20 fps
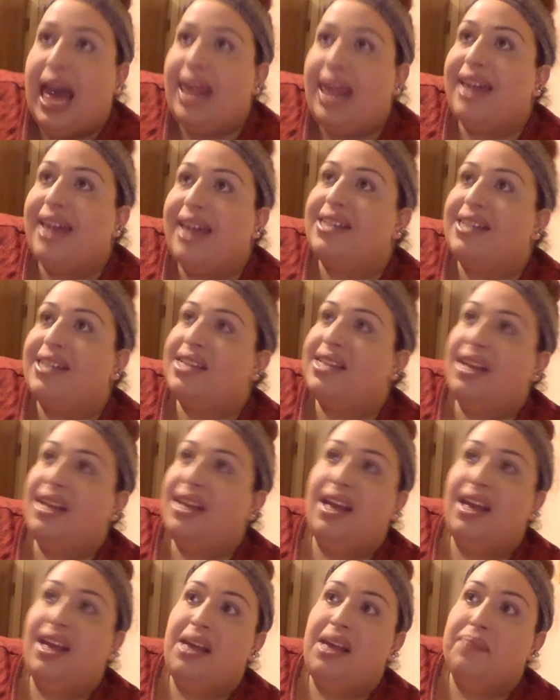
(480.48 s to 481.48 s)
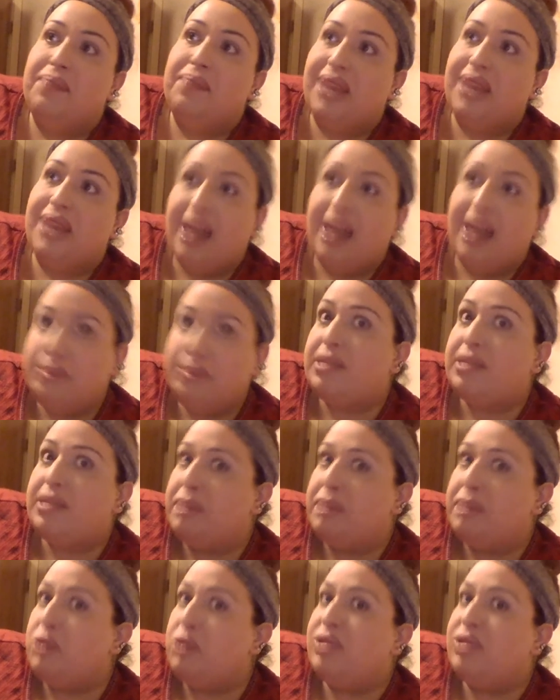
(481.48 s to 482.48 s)
and and I'm
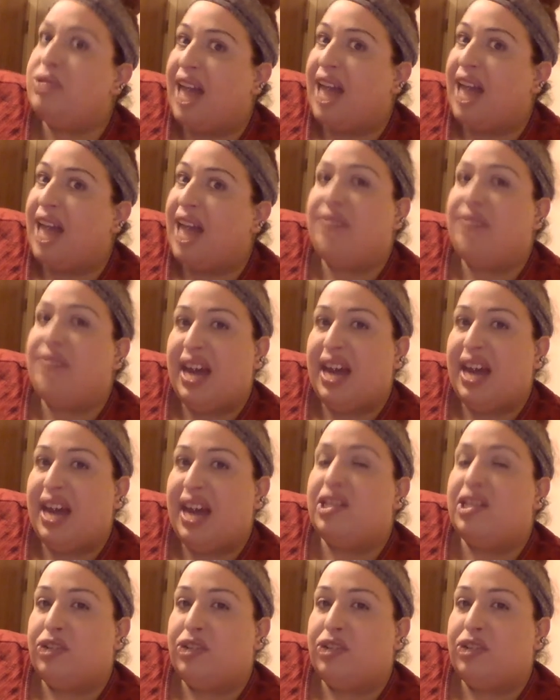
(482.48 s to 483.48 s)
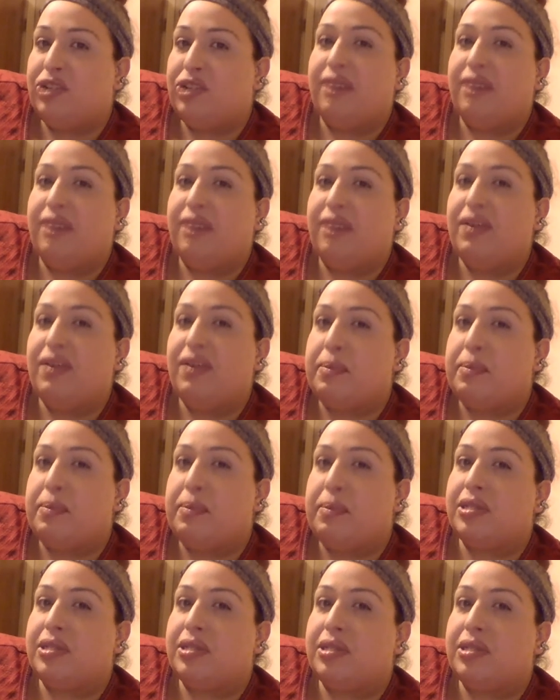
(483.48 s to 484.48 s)
somebody who's kind of had a history of giving up
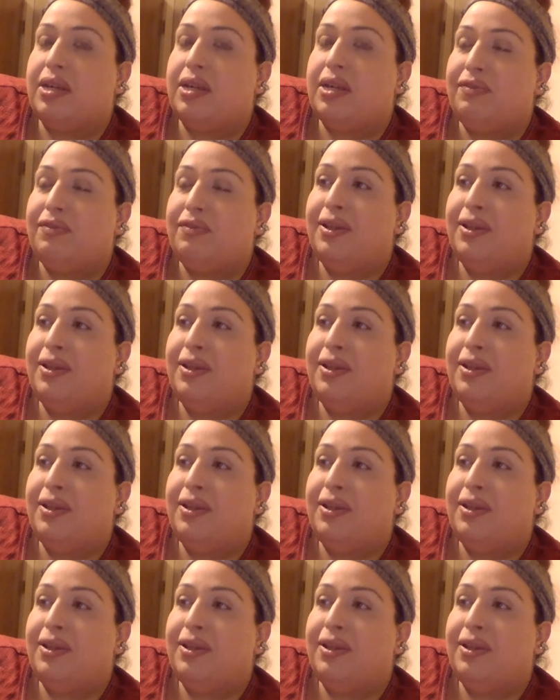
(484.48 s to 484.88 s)
on stuff.